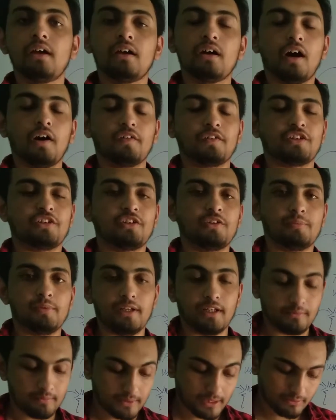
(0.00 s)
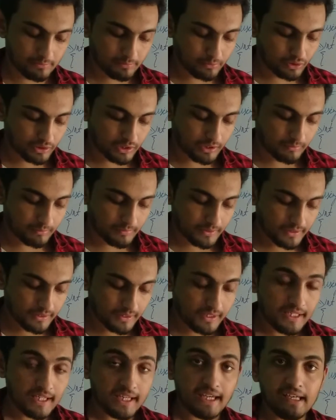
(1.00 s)
of C++ program.
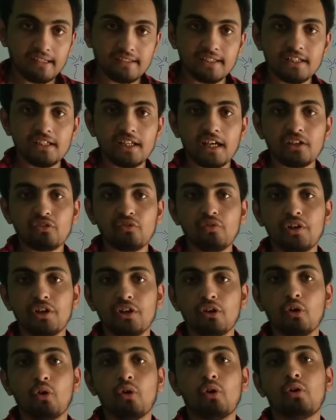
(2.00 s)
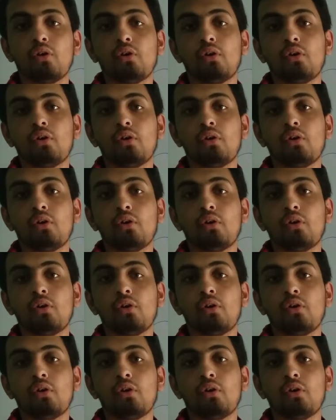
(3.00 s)
In the next video,